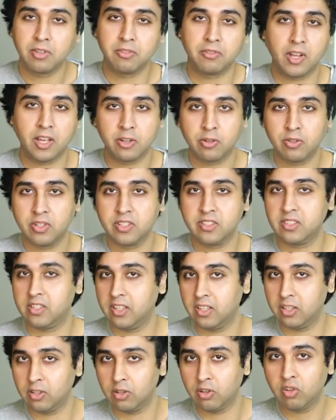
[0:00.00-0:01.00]
founder and
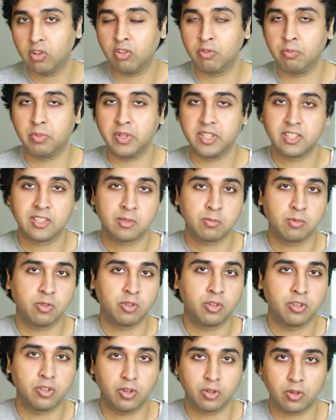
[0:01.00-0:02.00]
CEO of
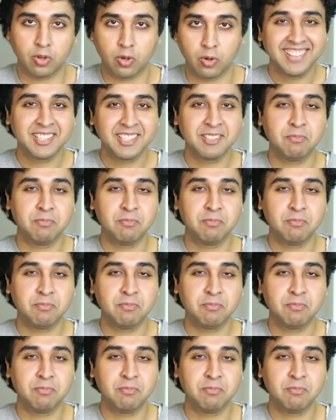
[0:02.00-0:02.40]
bizexplorer.co